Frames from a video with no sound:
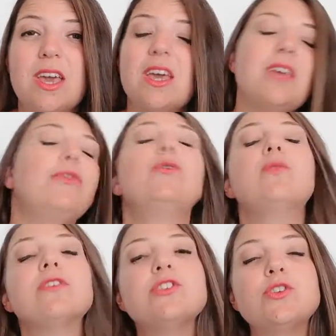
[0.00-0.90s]
If you
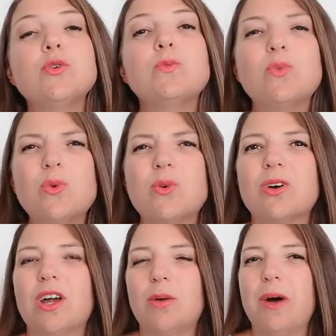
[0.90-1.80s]
want to know
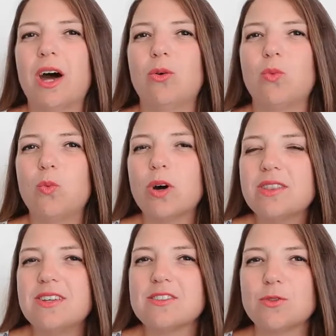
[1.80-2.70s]
more about what
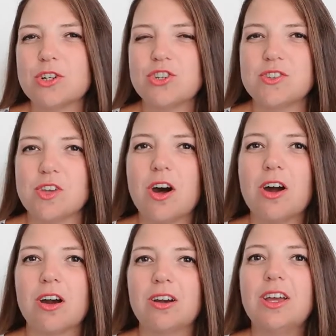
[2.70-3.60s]
these questions
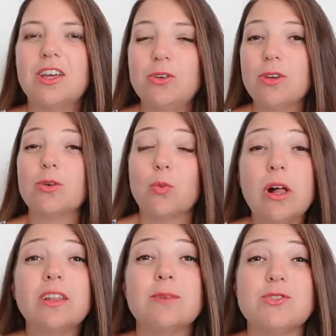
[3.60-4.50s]
are, you are
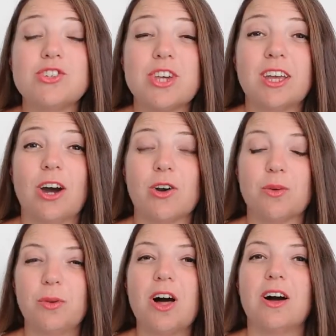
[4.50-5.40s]
welcome to check out our
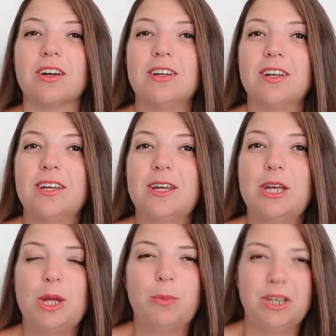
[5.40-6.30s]
blog.
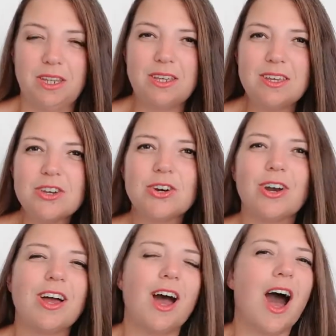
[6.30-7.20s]
But
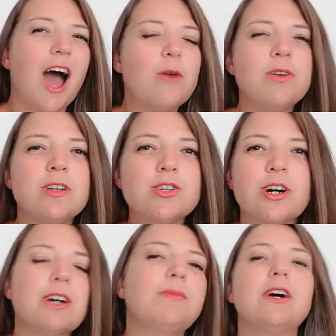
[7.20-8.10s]
here, I want to
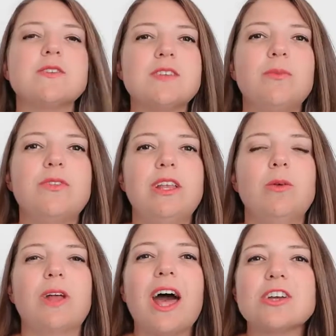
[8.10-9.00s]
talk about something that
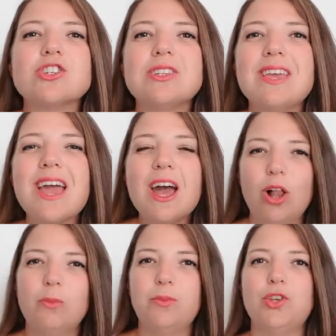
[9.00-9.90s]
would actually
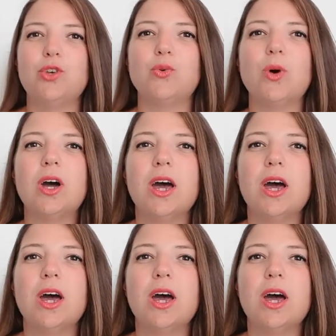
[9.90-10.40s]
help you